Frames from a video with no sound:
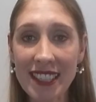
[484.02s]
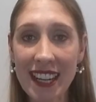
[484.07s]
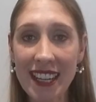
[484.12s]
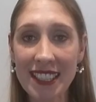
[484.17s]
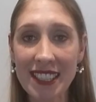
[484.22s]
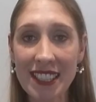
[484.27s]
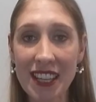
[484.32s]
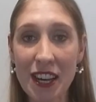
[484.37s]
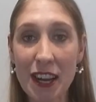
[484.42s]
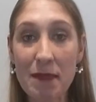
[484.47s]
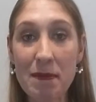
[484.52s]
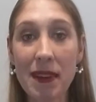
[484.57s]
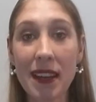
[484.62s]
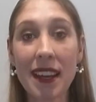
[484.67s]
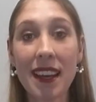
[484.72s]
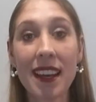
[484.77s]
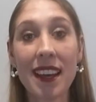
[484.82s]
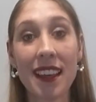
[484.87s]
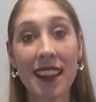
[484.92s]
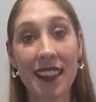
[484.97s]
next
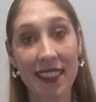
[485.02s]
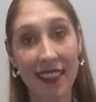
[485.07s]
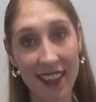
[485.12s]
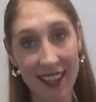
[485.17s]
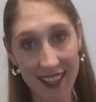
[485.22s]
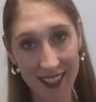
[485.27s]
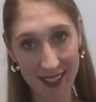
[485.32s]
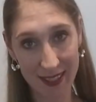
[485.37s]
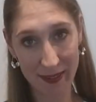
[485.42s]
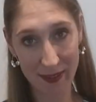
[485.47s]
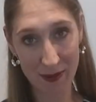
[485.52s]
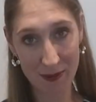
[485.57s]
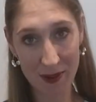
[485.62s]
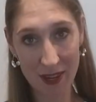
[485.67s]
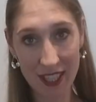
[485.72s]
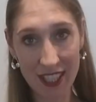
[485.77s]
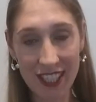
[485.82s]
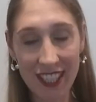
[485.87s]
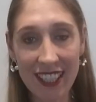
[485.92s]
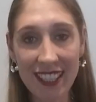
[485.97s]
time, thanks for
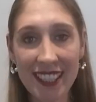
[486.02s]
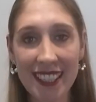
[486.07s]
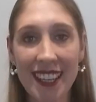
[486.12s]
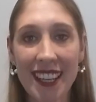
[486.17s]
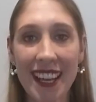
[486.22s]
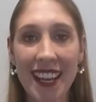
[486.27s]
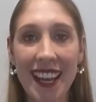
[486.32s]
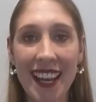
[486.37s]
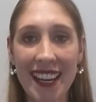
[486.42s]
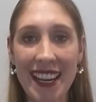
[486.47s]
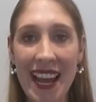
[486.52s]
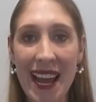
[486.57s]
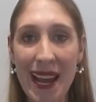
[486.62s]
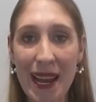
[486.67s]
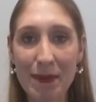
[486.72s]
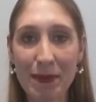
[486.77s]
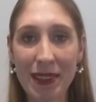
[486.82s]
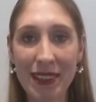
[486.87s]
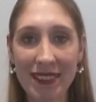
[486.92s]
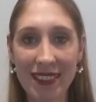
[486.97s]
watching and
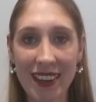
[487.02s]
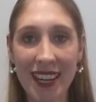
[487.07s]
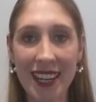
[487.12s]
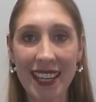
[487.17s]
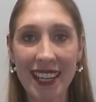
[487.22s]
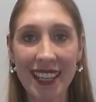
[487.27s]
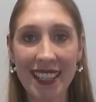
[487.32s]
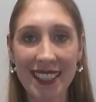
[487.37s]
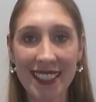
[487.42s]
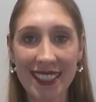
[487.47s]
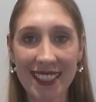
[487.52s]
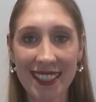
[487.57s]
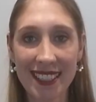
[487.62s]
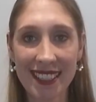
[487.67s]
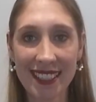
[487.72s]
happy writing.